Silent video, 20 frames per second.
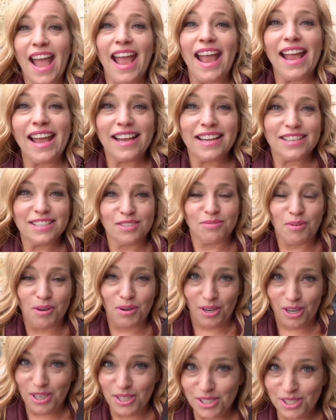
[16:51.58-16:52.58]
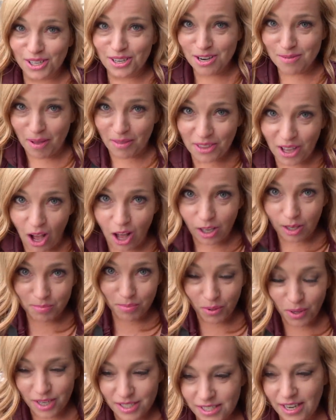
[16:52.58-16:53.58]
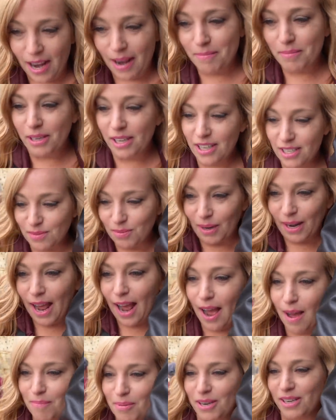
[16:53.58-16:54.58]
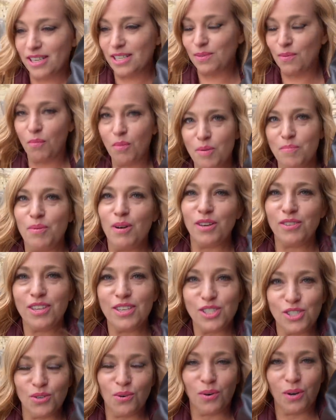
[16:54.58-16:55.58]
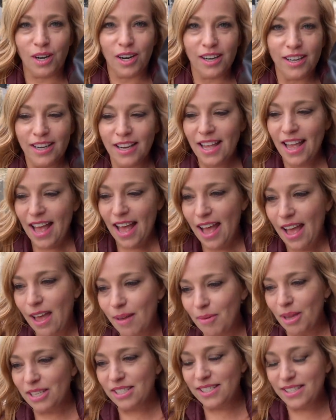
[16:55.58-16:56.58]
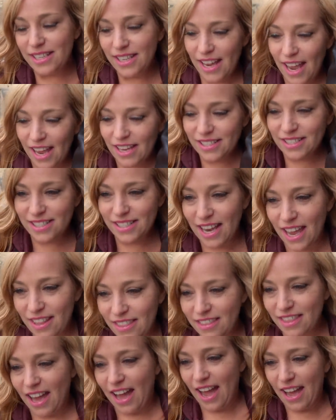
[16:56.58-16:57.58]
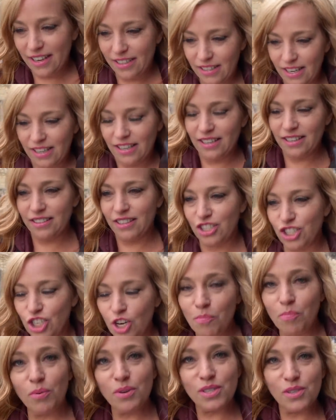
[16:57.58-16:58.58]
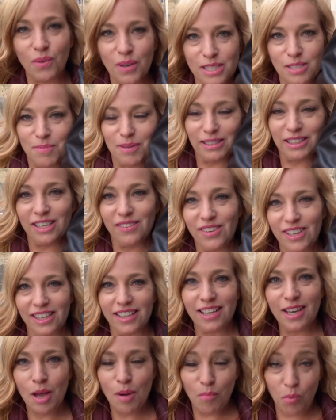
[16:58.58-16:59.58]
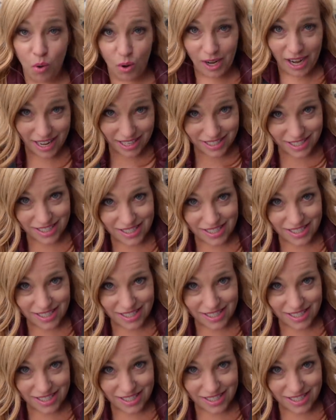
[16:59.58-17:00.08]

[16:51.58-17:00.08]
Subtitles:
And we were concerned about the all aboard time because what happened is when we booked this tour, MSC had said that the ship was going to be leaving port at